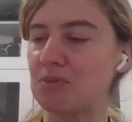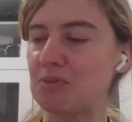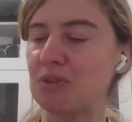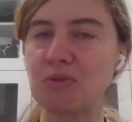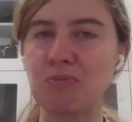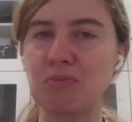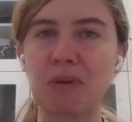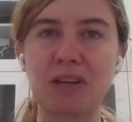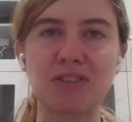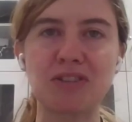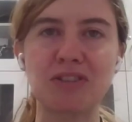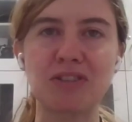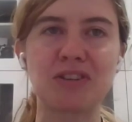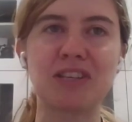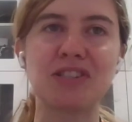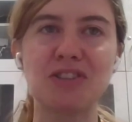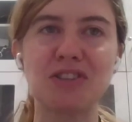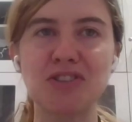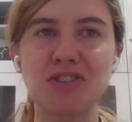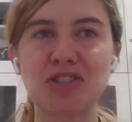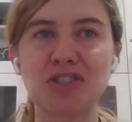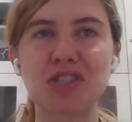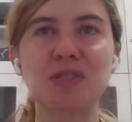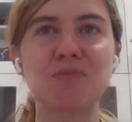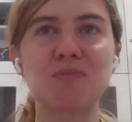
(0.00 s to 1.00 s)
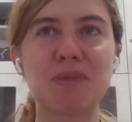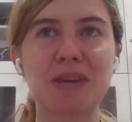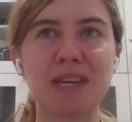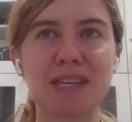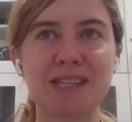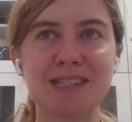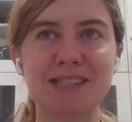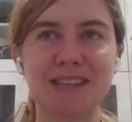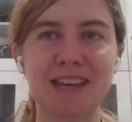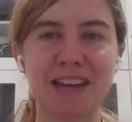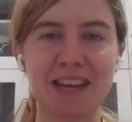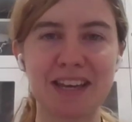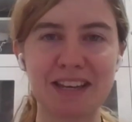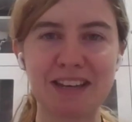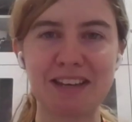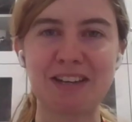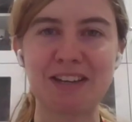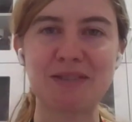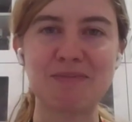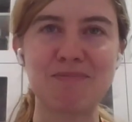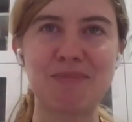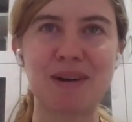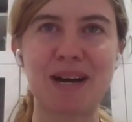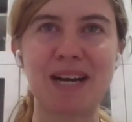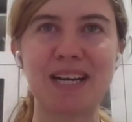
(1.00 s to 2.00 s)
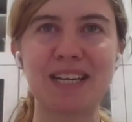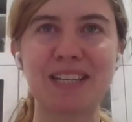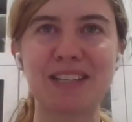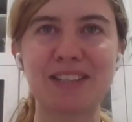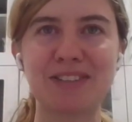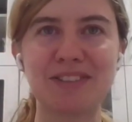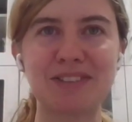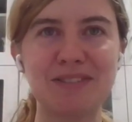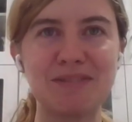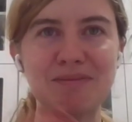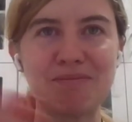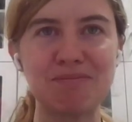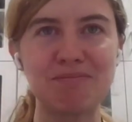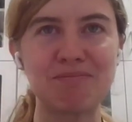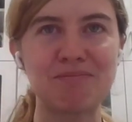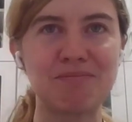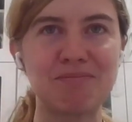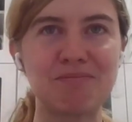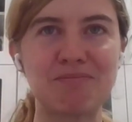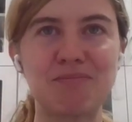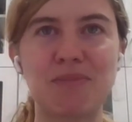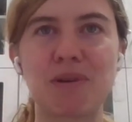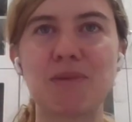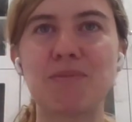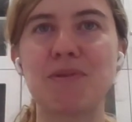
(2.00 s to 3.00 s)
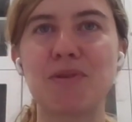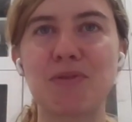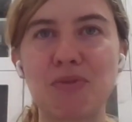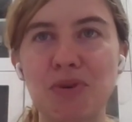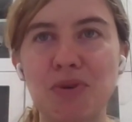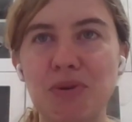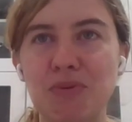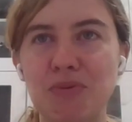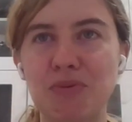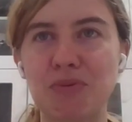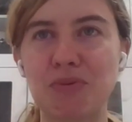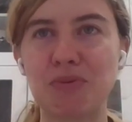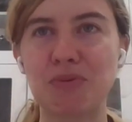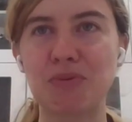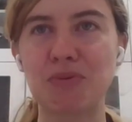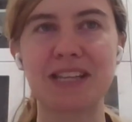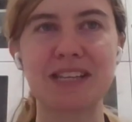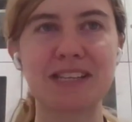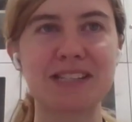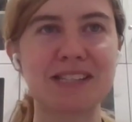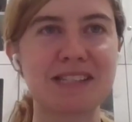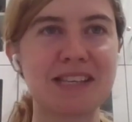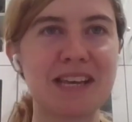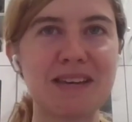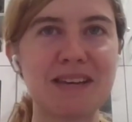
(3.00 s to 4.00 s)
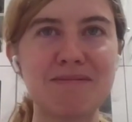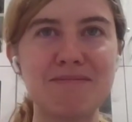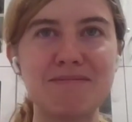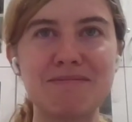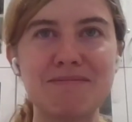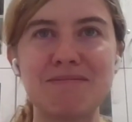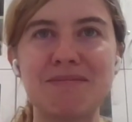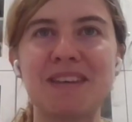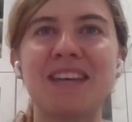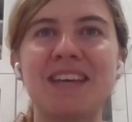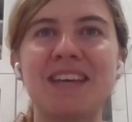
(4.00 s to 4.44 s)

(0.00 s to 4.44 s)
want to mention, it's not just me saying learn Python. Probably Rui would say the same,